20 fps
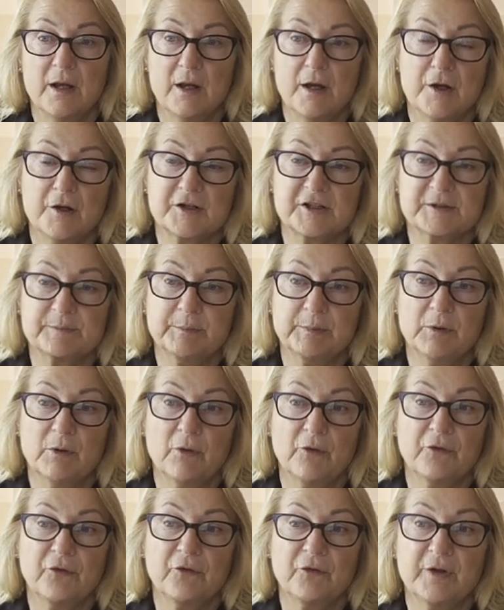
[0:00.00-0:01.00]

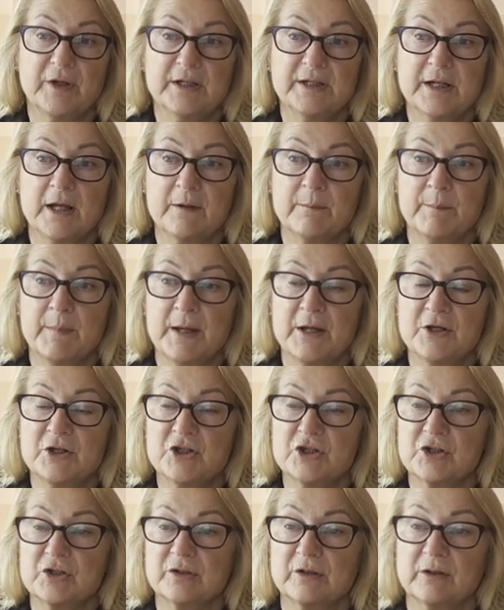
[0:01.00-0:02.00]
explore
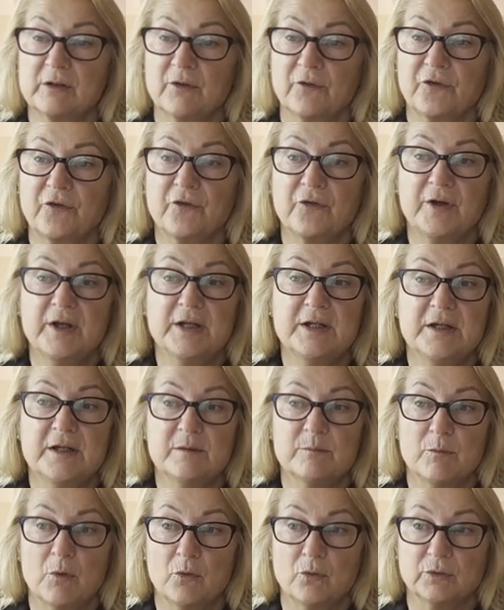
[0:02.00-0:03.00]
three-dimensional
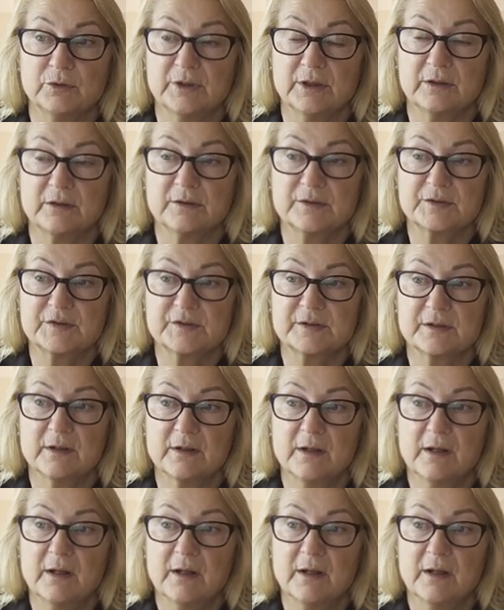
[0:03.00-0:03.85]
3D models,